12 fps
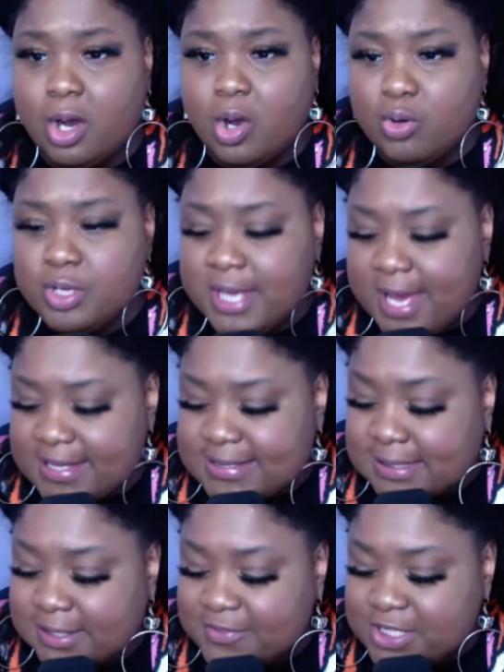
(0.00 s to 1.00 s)
Oh,
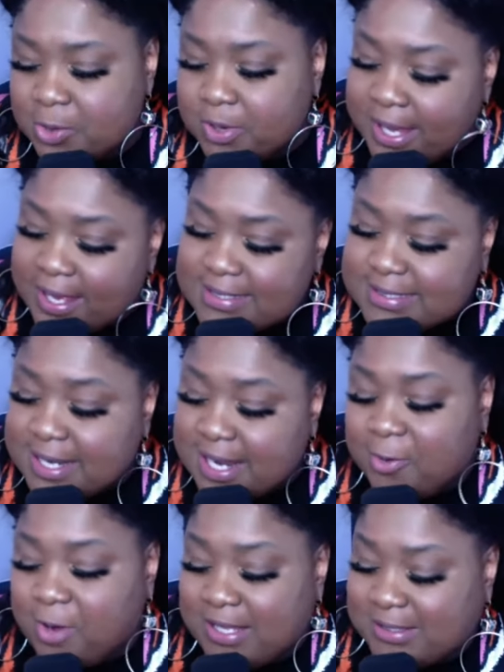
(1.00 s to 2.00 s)
yes, lift your hands to
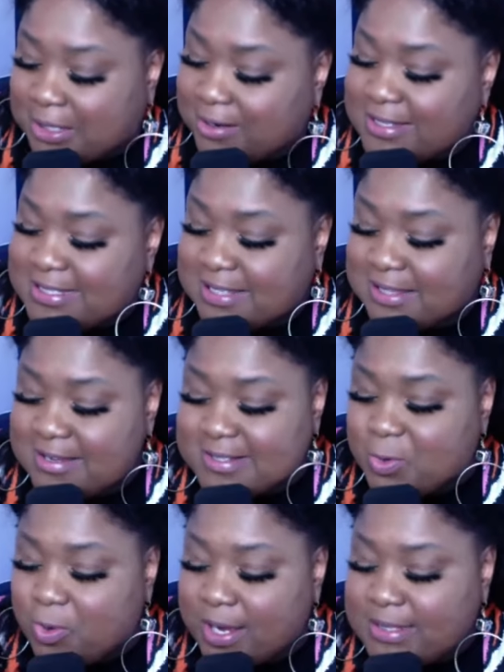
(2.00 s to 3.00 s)
that right there. He said
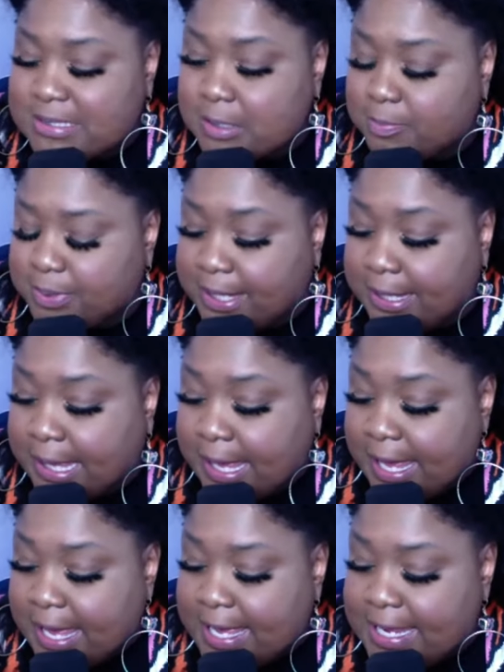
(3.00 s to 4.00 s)
there's going to be
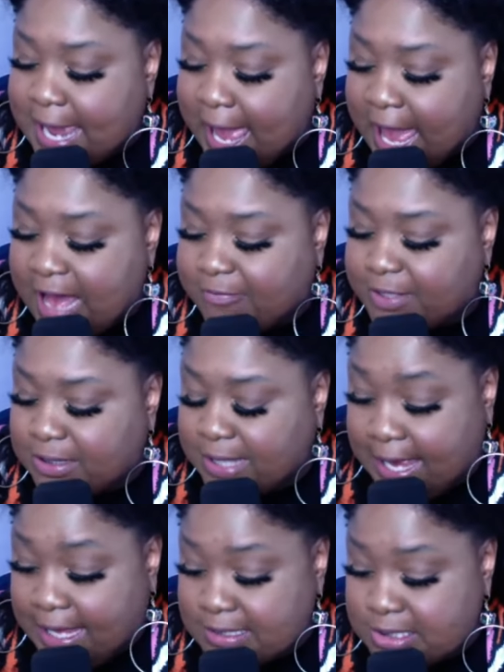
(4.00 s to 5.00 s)
an
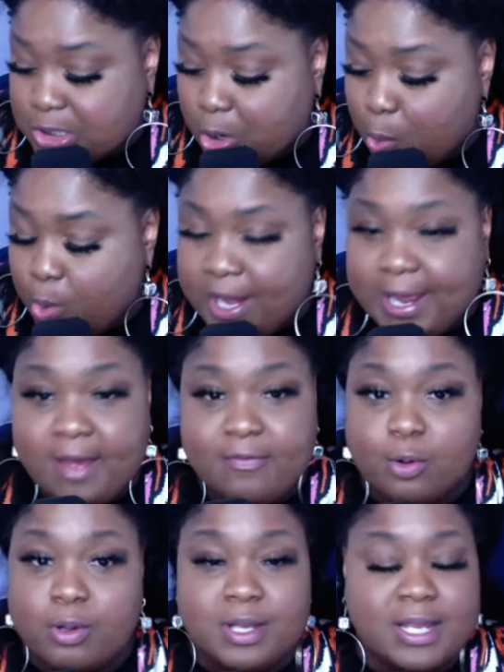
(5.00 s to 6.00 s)
avalanche. So,
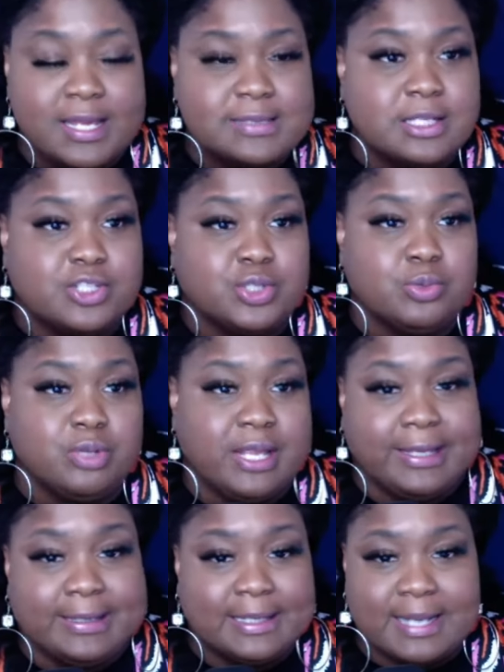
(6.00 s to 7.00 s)
whatever it is that you
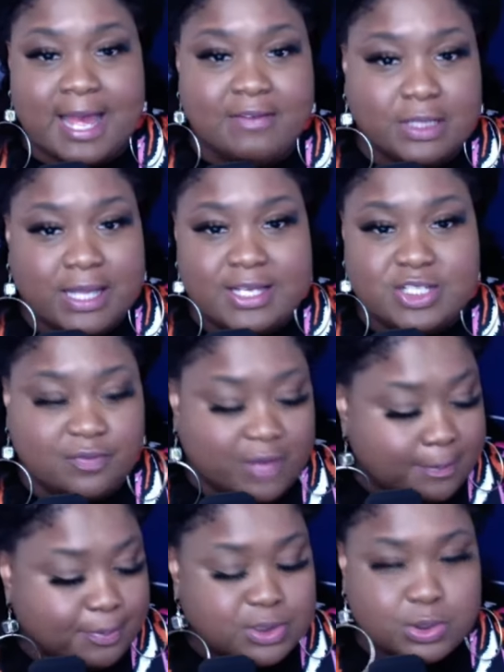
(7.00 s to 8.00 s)
need an avalanche of
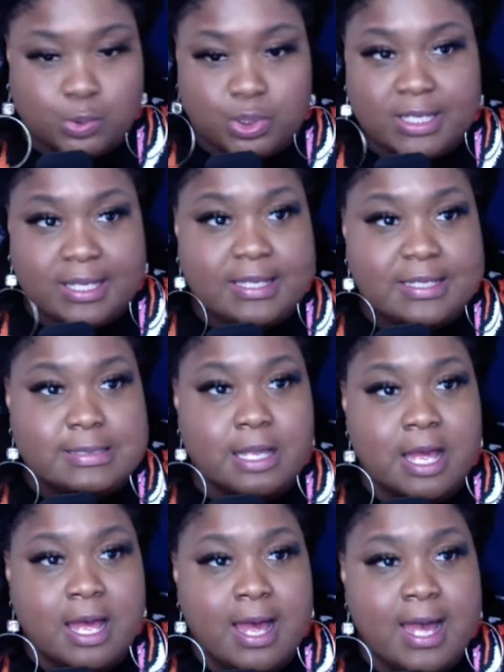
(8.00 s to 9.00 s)
opportunities,
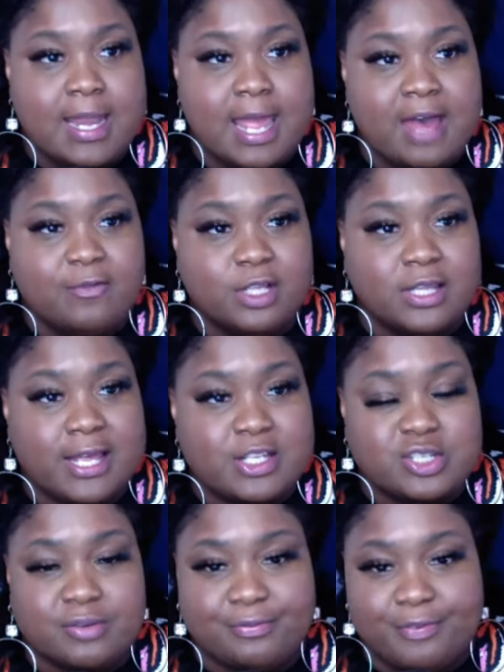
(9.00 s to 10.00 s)
an
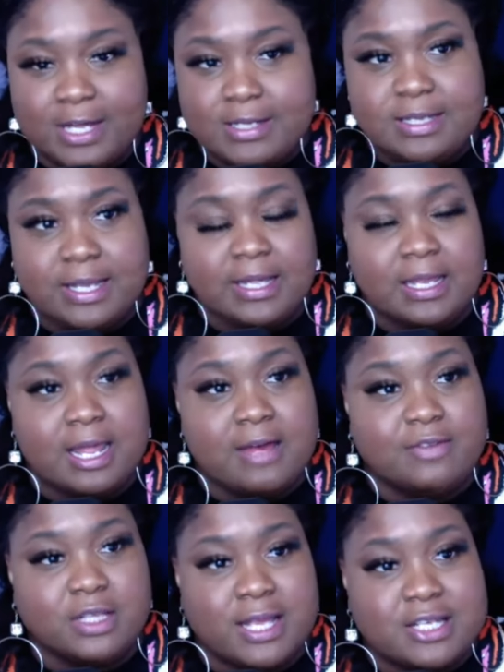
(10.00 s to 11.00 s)
avalanche of funding, an
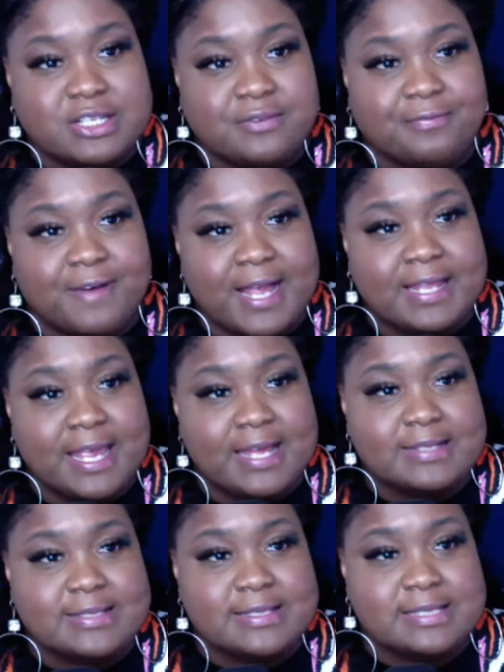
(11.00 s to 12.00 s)
avalanche of
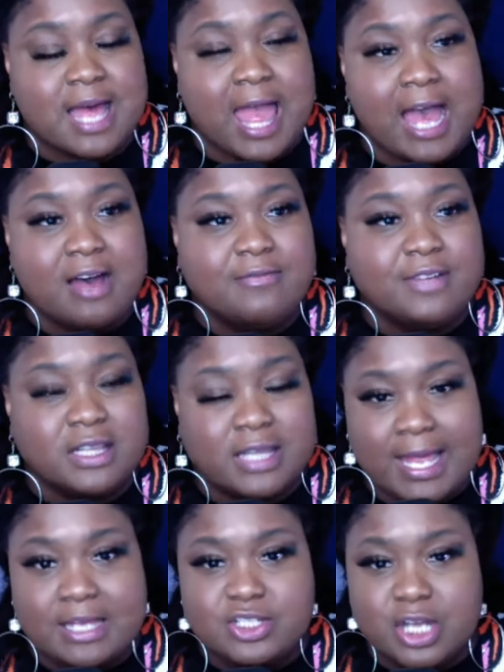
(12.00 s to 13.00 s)
finances, an
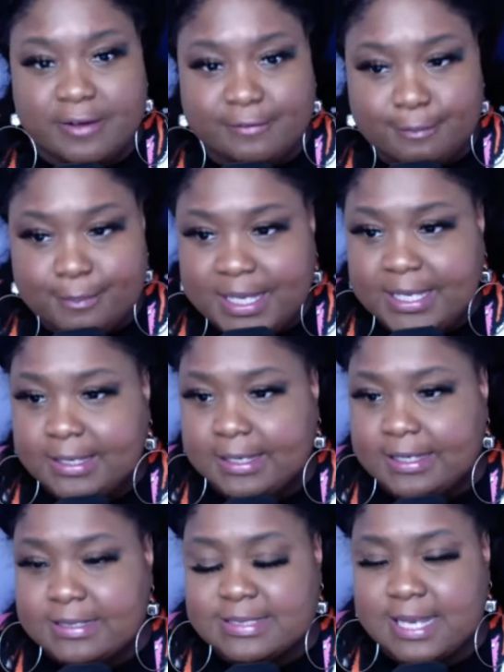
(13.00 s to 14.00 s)
avalanche of
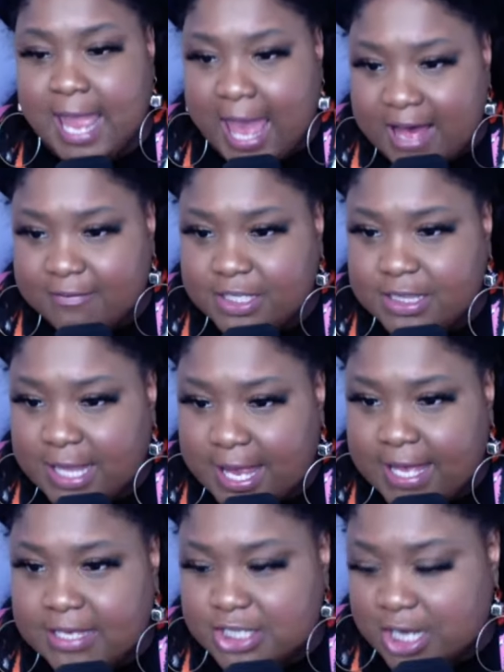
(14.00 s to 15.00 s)
meetings, an
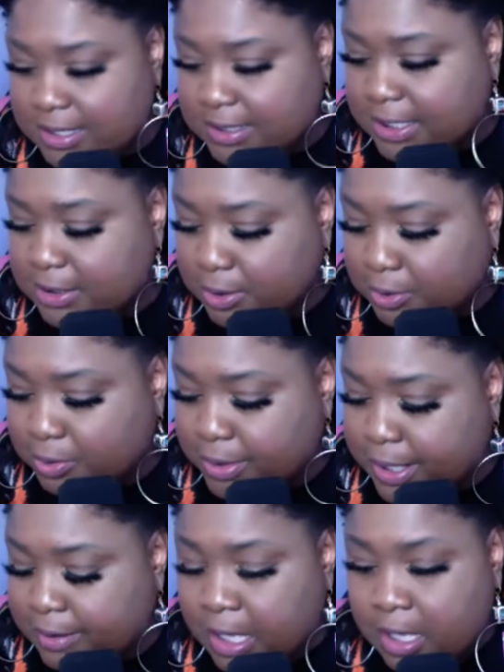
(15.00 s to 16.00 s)
avalanche,
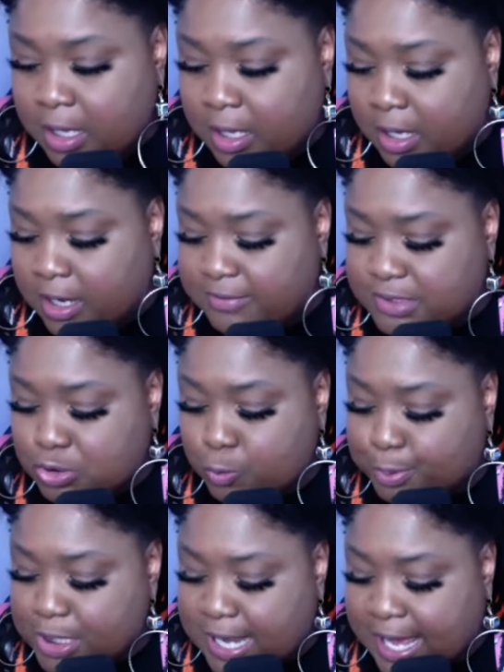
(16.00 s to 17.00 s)
hallelujah, of
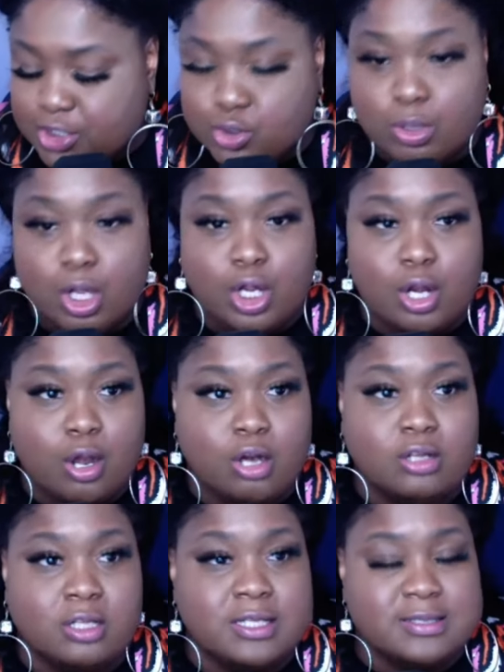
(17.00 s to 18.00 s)
supernatural
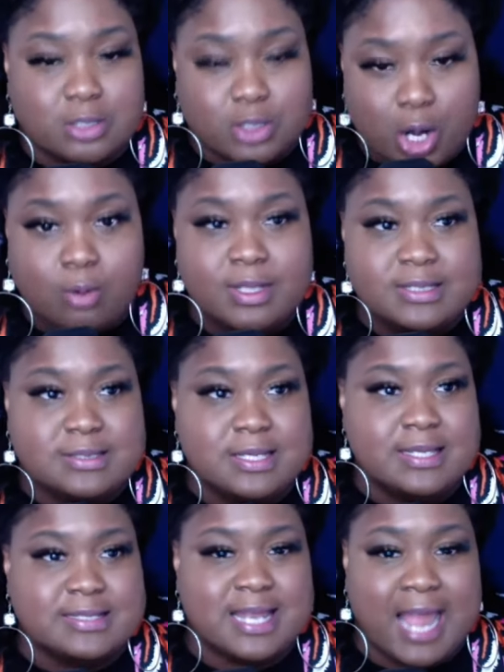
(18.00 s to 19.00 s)

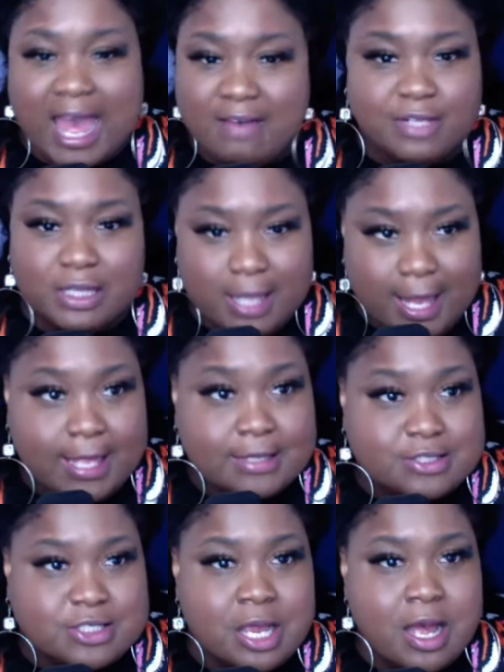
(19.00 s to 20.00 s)
occurrences, an
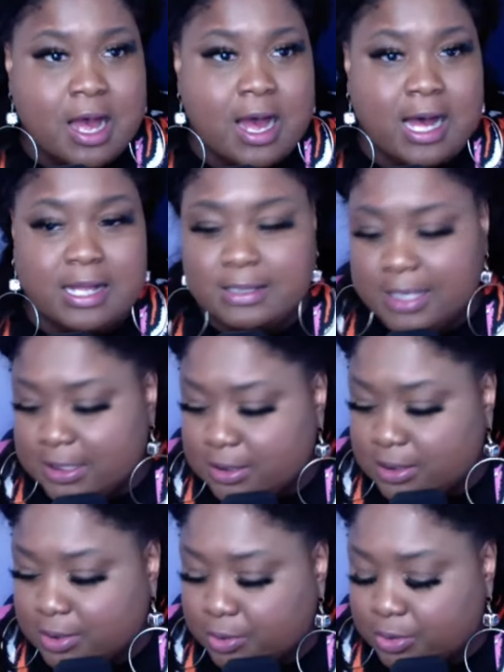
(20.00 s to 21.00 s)
avalanche,
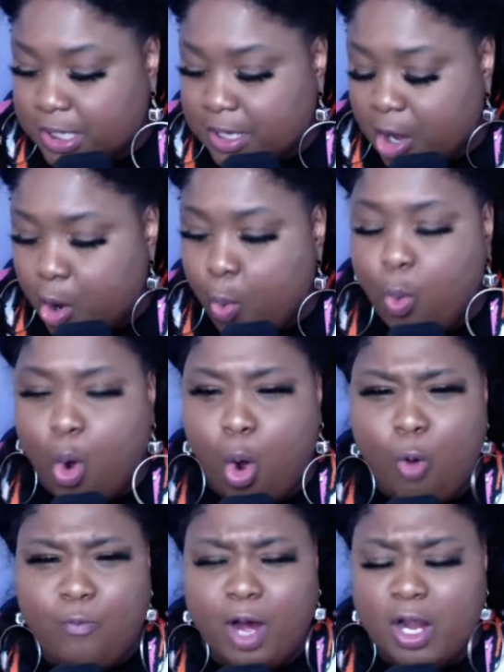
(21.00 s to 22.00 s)
hallelujah, oh,
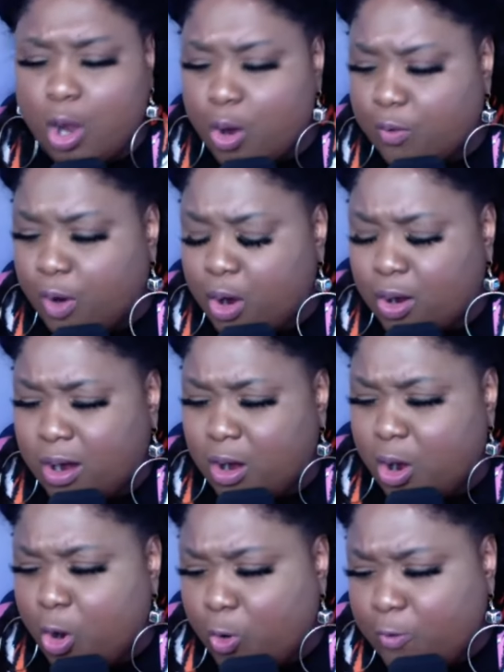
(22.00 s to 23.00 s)
oh, oh, oh,
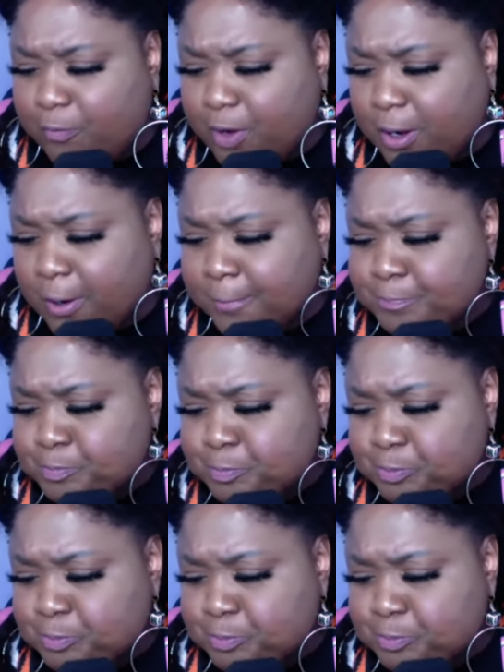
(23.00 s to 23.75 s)
over